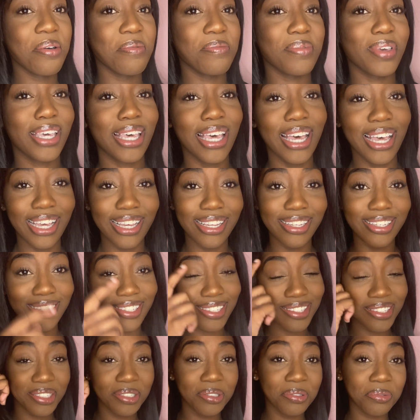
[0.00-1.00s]
Because
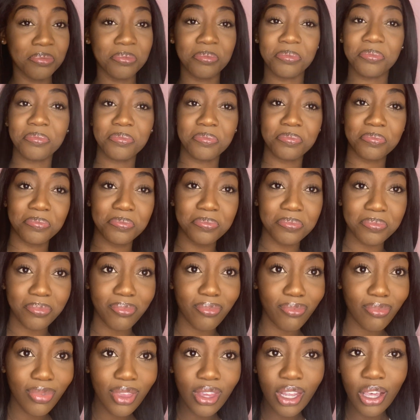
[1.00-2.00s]

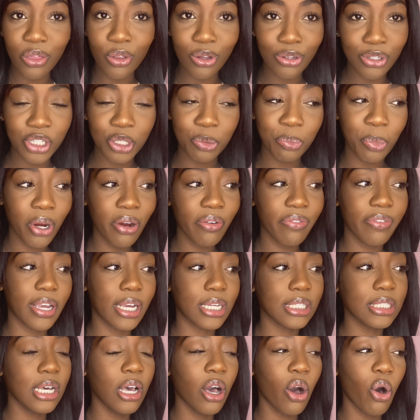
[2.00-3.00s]
it's just
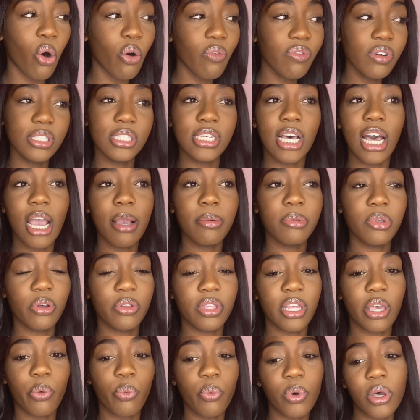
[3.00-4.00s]
perfect. Over time though,
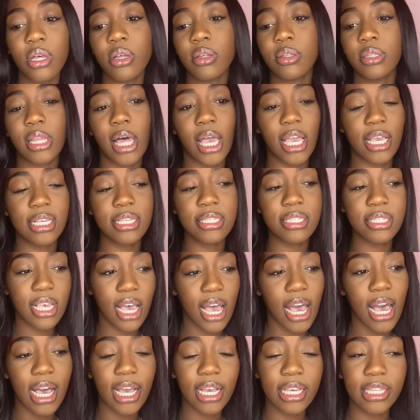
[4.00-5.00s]
they will like
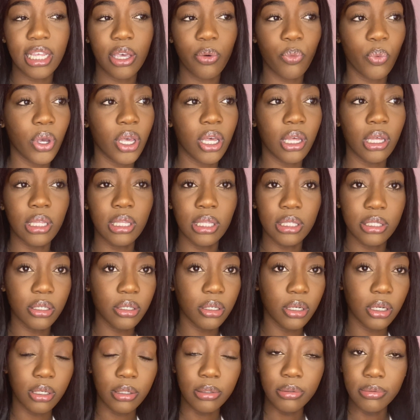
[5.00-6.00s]
sag. They will, you
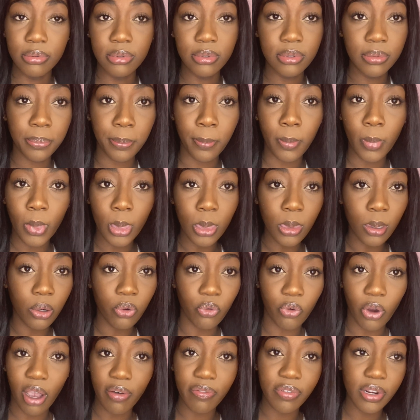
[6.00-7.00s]
know,
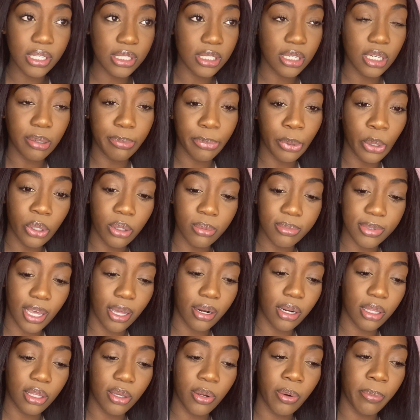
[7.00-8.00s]
gravity's gonna pull them down a
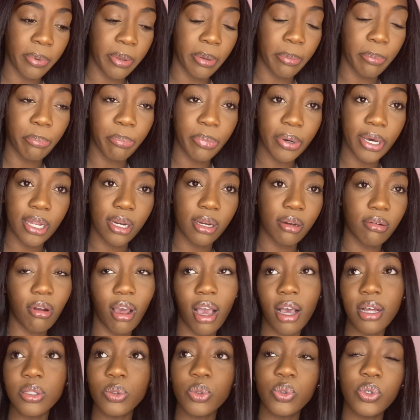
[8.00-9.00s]
little bit, but
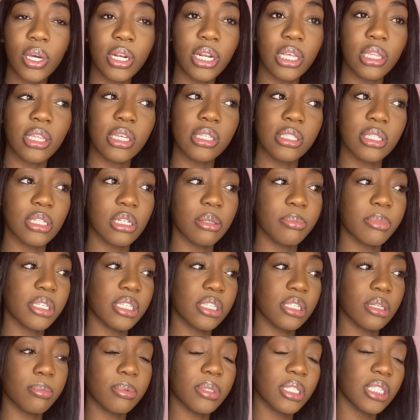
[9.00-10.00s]
not to anything gonna be
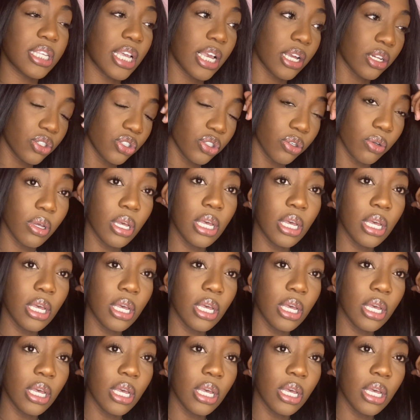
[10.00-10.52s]
substantial.